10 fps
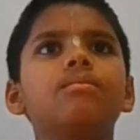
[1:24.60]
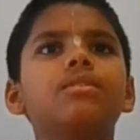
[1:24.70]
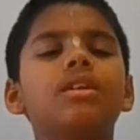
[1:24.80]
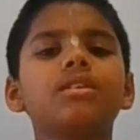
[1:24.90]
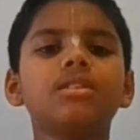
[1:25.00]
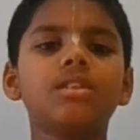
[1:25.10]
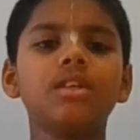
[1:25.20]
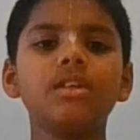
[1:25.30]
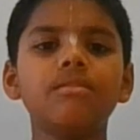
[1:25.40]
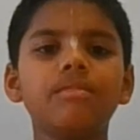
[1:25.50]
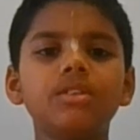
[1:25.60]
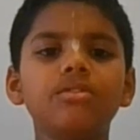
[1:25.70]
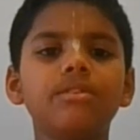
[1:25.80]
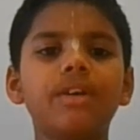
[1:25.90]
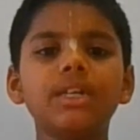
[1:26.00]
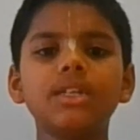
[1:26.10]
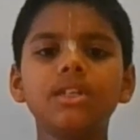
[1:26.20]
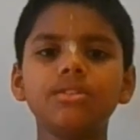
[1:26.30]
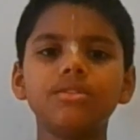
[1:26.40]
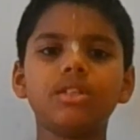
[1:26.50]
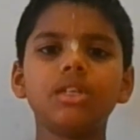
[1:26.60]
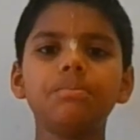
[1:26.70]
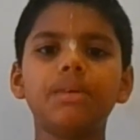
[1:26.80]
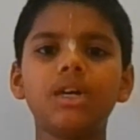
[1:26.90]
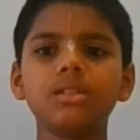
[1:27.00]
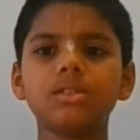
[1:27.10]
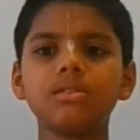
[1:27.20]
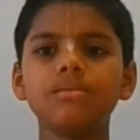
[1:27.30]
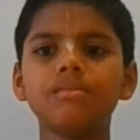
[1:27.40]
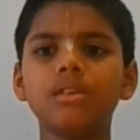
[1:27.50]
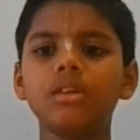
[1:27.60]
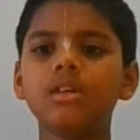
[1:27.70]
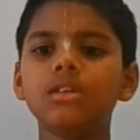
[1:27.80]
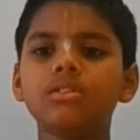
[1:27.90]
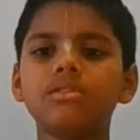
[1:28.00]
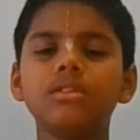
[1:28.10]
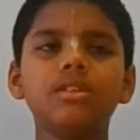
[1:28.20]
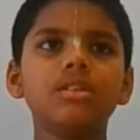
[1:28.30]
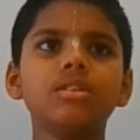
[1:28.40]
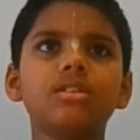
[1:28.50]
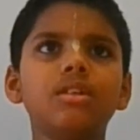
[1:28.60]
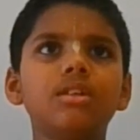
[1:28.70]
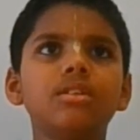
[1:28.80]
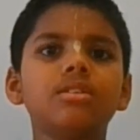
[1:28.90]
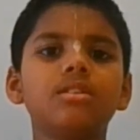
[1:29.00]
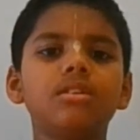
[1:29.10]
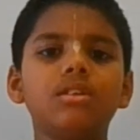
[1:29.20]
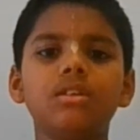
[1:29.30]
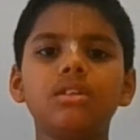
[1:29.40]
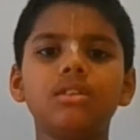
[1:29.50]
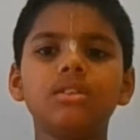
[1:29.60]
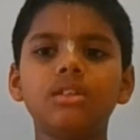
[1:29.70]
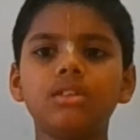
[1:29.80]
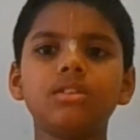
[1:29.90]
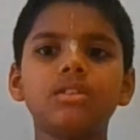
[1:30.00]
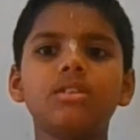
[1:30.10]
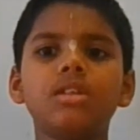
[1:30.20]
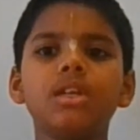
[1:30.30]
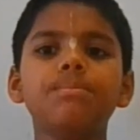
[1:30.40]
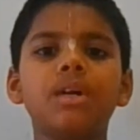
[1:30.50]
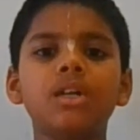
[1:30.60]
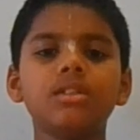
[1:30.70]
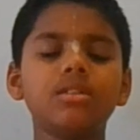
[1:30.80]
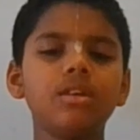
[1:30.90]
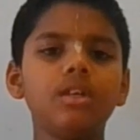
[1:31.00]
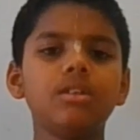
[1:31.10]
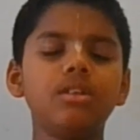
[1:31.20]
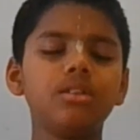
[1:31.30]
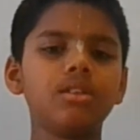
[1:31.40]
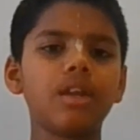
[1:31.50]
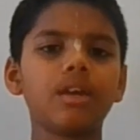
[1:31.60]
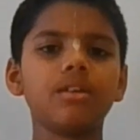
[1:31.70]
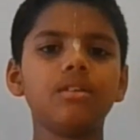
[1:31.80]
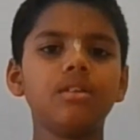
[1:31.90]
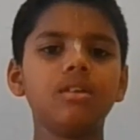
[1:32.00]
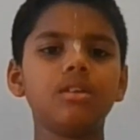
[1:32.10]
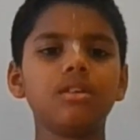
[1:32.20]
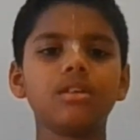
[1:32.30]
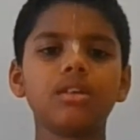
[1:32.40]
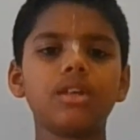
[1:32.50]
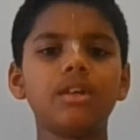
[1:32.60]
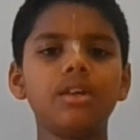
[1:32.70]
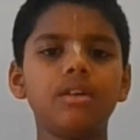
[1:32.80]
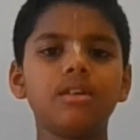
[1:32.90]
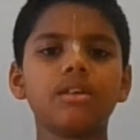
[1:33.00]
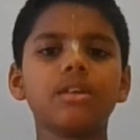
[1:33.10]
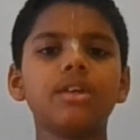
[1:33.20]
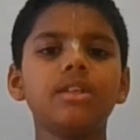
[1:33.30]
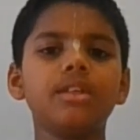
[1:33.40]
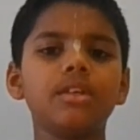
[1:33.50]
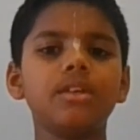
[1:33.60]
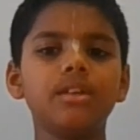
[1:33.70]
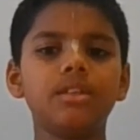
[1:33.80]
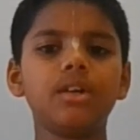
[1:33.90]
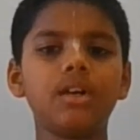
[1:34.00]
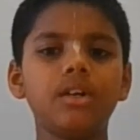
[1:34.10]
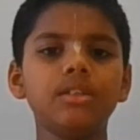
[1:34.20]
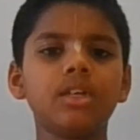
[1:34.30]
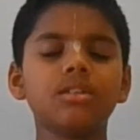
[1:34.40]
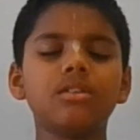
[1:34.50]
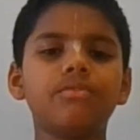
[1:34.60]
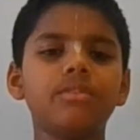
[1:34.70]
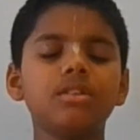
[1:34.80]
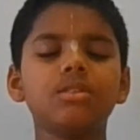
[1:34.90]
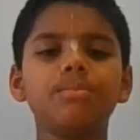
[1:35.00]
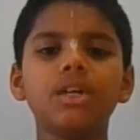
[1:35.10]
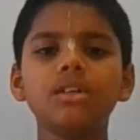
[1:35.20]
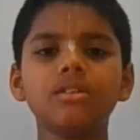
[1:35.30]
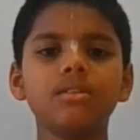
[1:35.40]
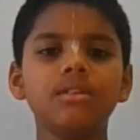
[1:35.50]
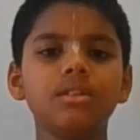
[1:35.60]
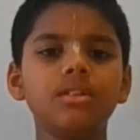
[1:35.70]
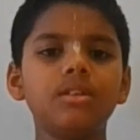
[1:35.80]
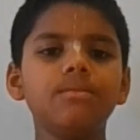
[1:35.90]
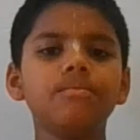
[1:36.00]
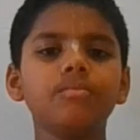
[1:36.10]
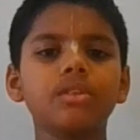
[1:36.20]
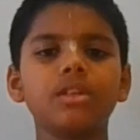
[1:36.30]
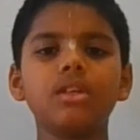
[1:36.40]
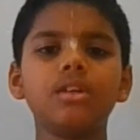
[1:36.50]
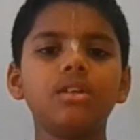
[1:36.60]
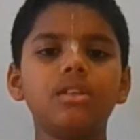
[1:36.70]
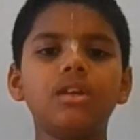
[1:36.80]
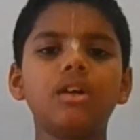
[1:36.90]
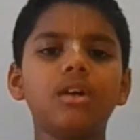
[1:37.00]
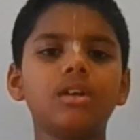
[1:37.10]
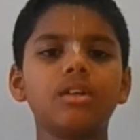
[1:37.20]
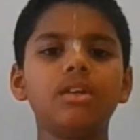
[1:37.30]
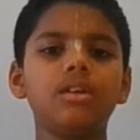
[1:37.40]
there is three, when you divide it into three parts. So in this there's three parts, and then it's like ke ti ge dha. That's the first part. Then ge dha